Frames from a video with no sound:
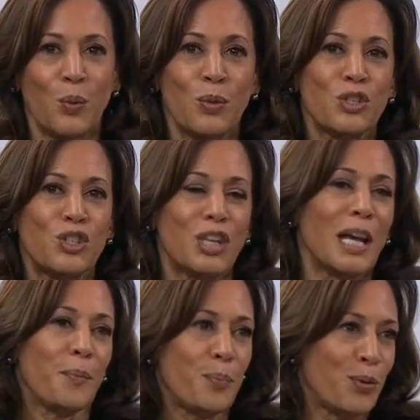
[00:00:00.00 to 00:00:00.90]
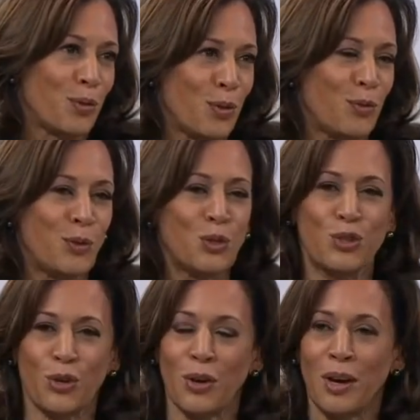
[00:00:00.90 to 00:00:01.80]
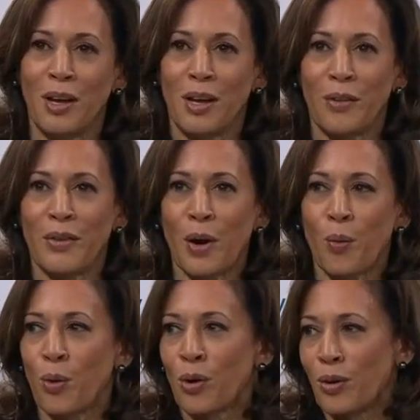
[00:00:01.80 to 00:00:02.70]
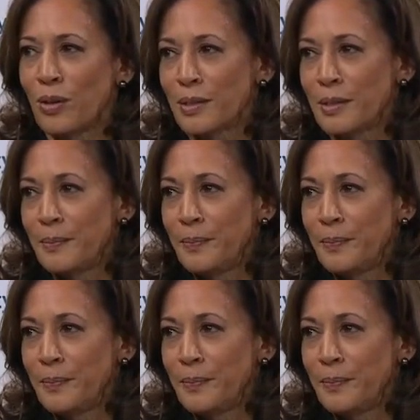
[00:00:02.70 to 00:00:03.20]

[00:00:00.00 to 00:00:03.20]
will shape the future of our world.